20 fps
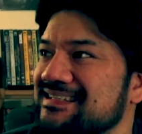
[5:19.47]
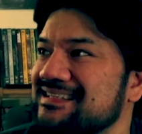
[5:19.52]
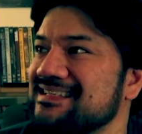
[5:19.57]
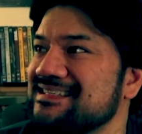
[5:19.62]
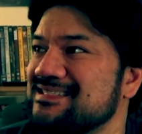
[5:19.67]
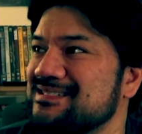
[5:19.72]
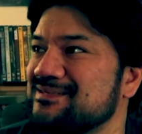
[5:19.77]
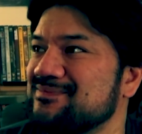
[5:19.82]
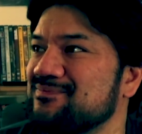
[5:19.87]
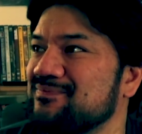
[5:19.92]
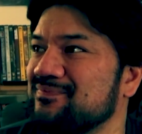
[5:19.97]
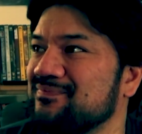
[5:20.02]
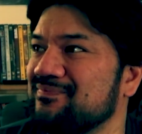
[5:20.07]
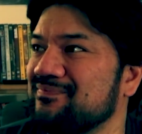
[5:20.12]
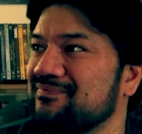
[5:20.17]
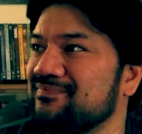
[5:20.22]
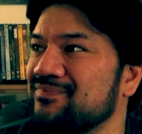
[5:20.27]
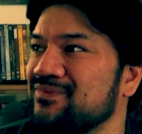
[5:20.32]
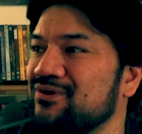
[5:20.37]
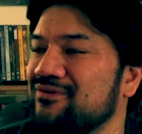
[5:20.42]
This
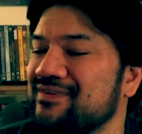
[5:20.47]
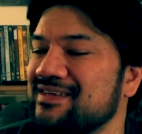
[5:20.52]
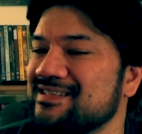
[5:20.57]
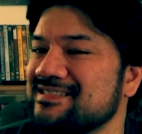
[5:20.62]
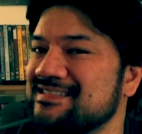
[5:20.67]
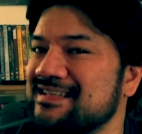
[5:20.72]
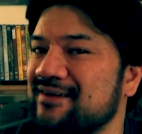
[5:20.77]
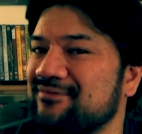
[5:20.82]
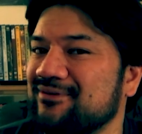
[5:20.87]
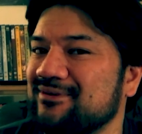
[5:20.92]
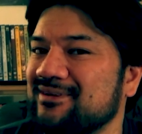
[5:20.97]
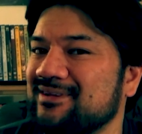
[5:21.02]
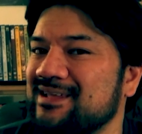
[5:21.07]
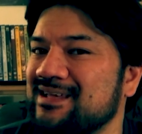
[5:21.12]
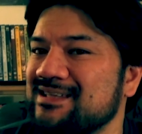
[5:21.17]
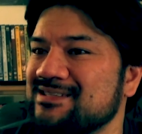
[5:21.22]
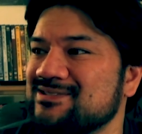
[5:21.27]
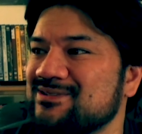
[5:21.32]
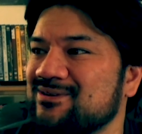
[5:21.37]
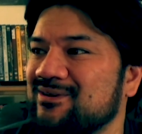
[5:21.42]
movie is
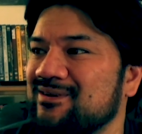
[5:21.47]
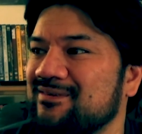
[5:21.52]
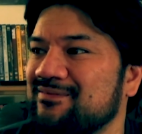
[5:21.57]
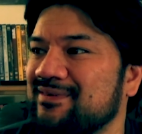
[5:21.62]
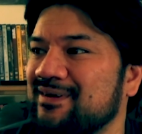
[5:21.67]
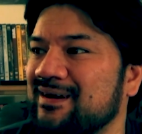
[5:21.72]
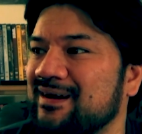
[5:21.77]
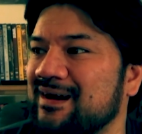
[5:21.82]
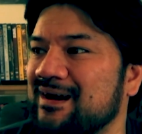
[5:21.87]
definitely sort of